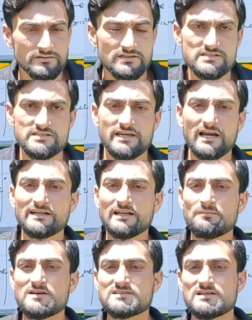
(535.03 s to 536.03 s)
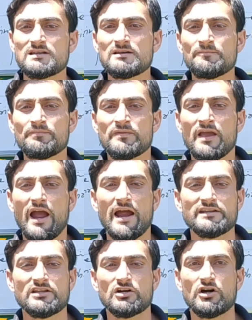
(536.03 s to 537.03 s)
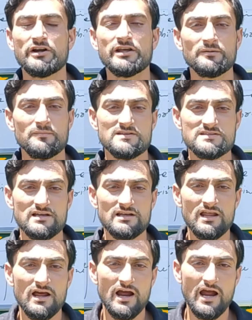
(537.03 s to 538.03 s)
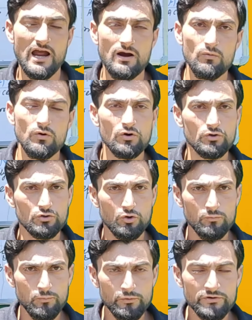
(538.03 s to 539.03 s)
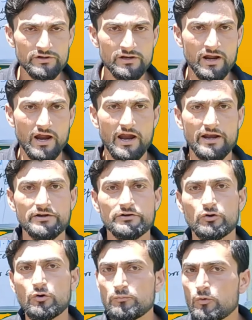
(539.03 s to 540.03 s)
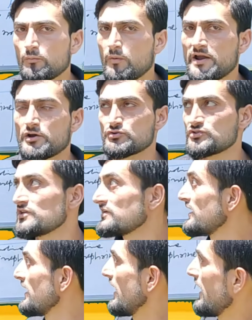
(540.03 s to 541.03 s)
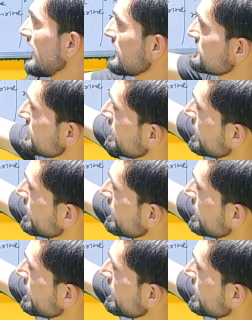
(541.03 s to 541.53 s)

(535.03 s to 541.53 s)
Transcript: The skeletal muscle and the cardiac muscle have troponin and tropomyosin as